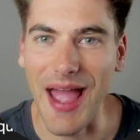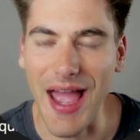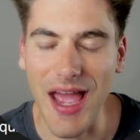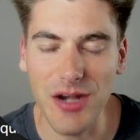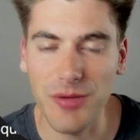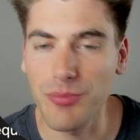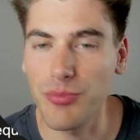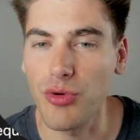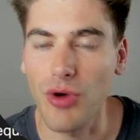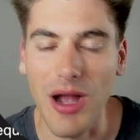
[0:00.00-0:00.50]

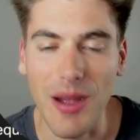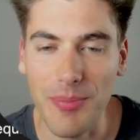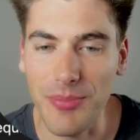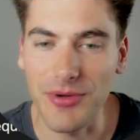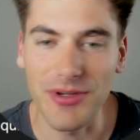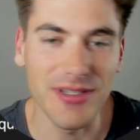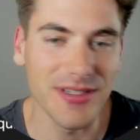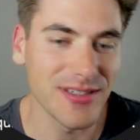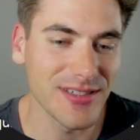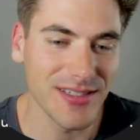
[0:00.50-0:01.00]
at
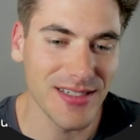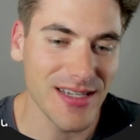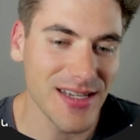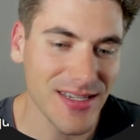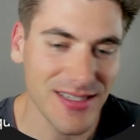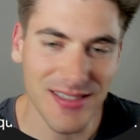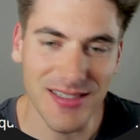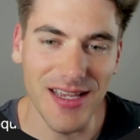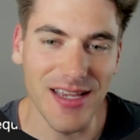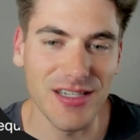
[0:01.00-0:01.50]
properties
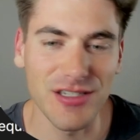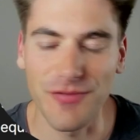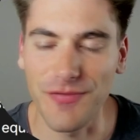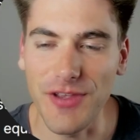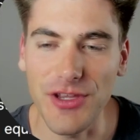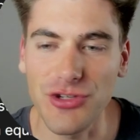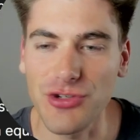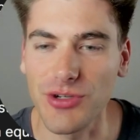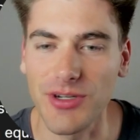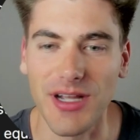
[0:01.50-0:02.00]
CSS
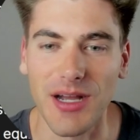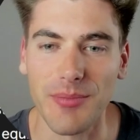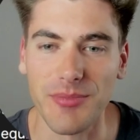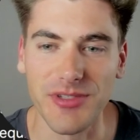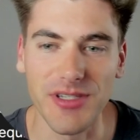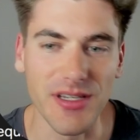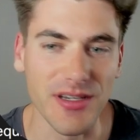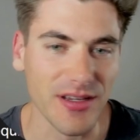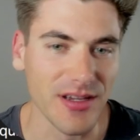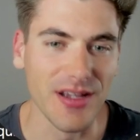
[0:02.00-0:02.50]
feature comes
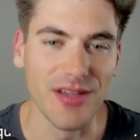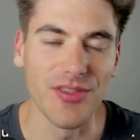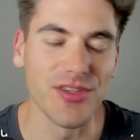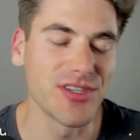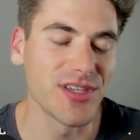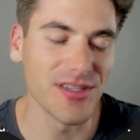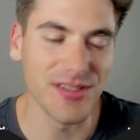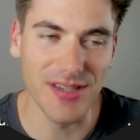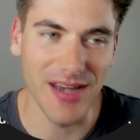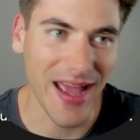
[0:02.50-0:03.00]
in. This
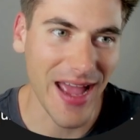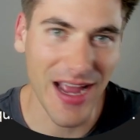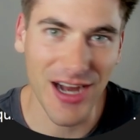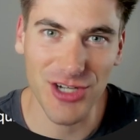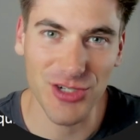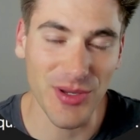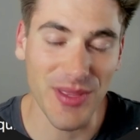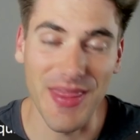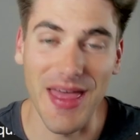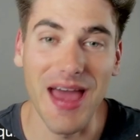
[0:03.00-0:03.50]
isn't
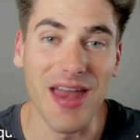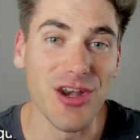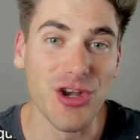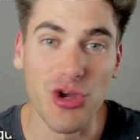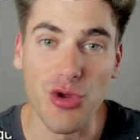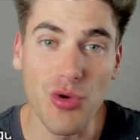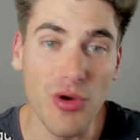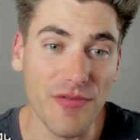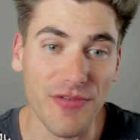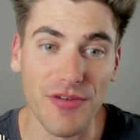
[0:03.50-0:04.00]
actually that
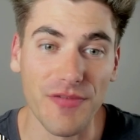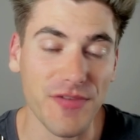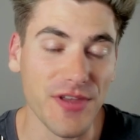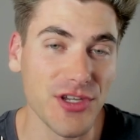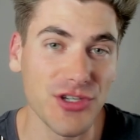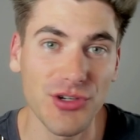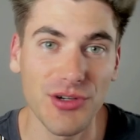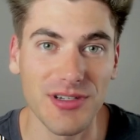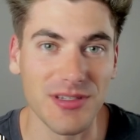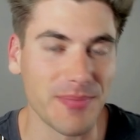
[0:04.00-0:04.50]
new of a
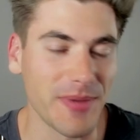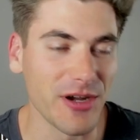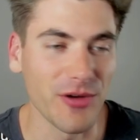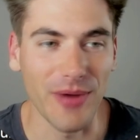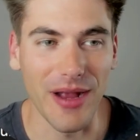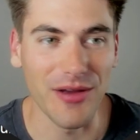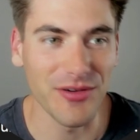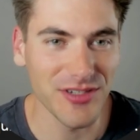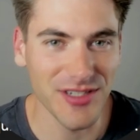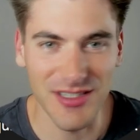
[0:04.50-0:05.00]
feature. It's been
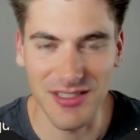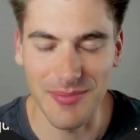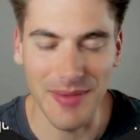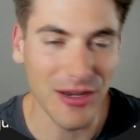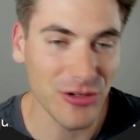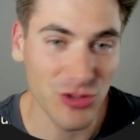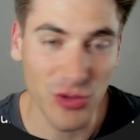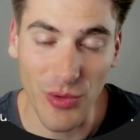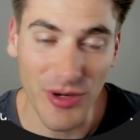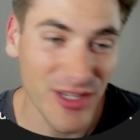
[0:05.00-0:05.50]
around since
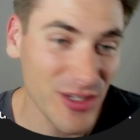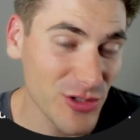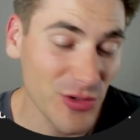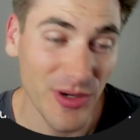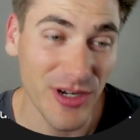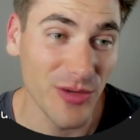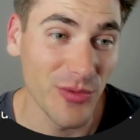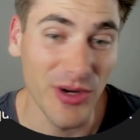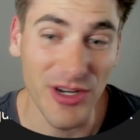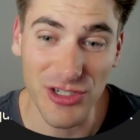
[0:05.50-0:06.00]
about
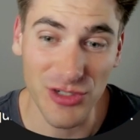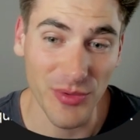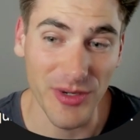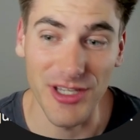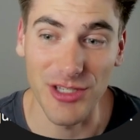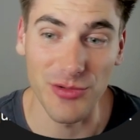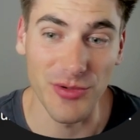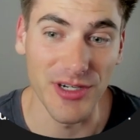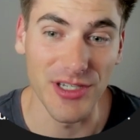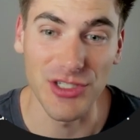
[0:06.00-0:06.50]
2021,
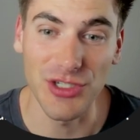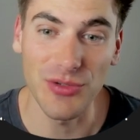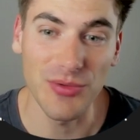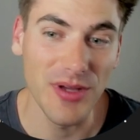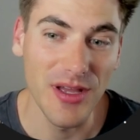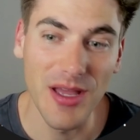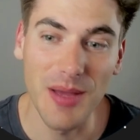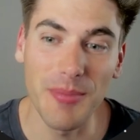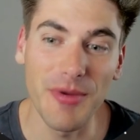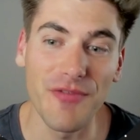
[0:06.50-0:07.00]
2022,
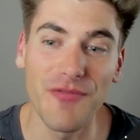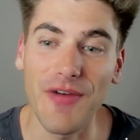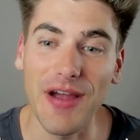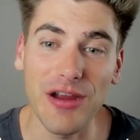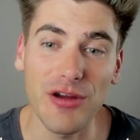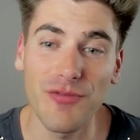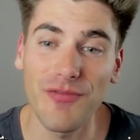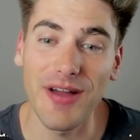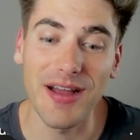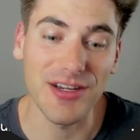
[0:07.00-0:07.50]
but
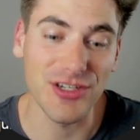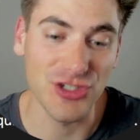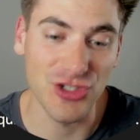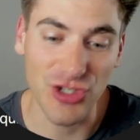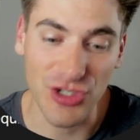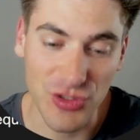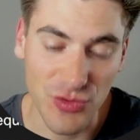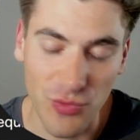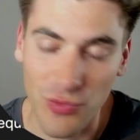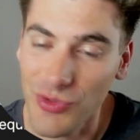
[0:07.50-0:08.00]
Firefox
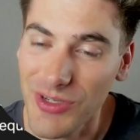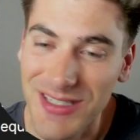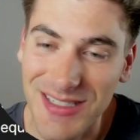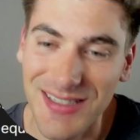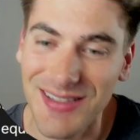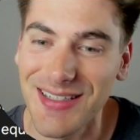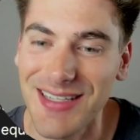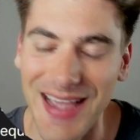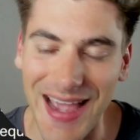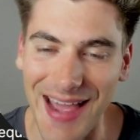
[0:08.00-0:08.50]
just
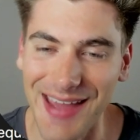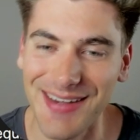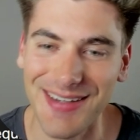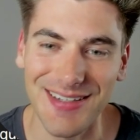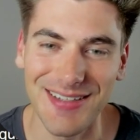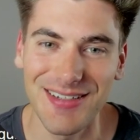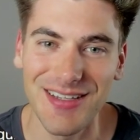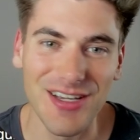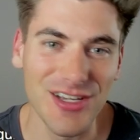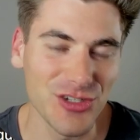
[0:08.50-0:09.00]
recently added
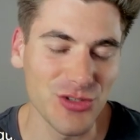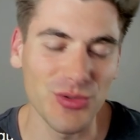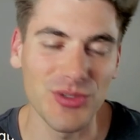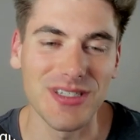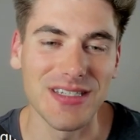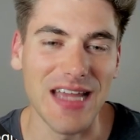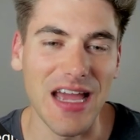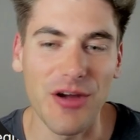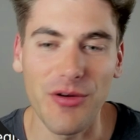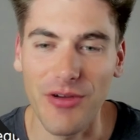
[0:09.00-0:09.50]
it. So it's
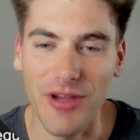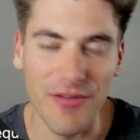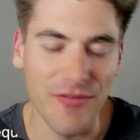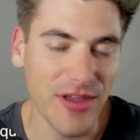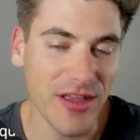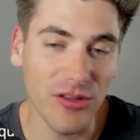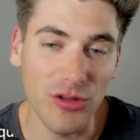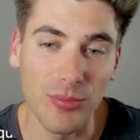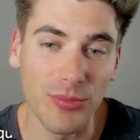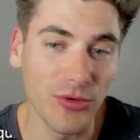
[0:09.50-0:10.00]
now
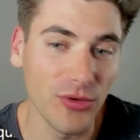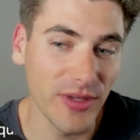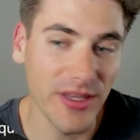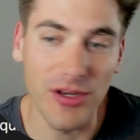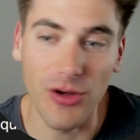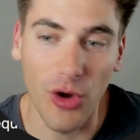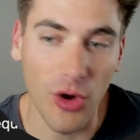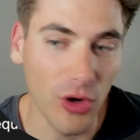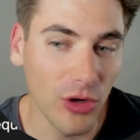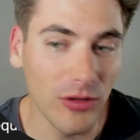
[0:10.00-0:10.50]
available in
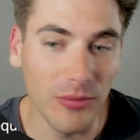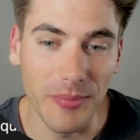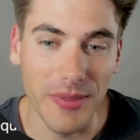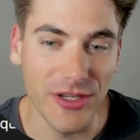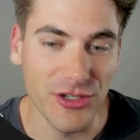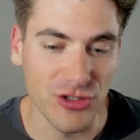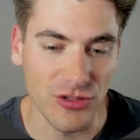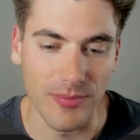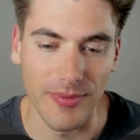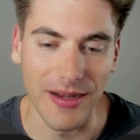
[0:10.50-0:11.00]
all all
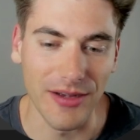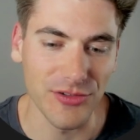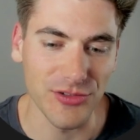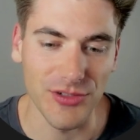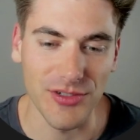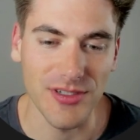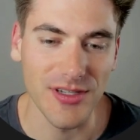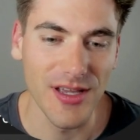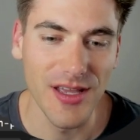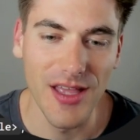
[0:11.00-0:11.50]
major browsers.